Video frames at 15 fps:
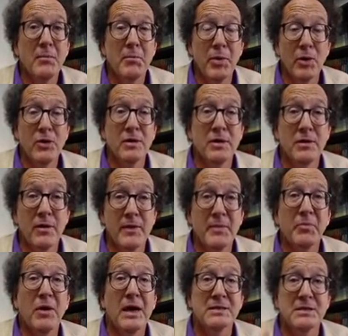burden on the
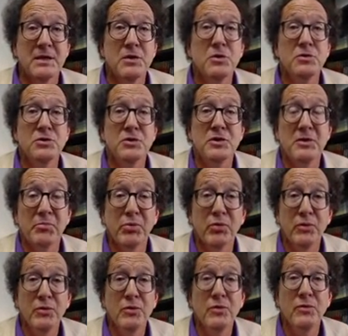prosecution to
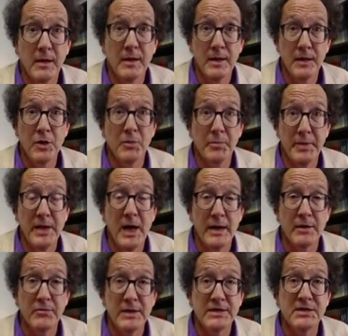prove guilt
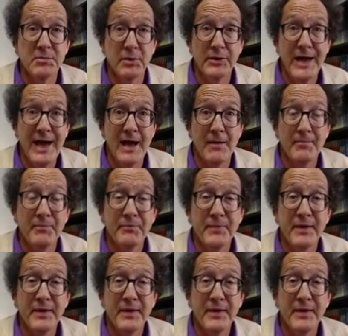beyond a reasonable doubt.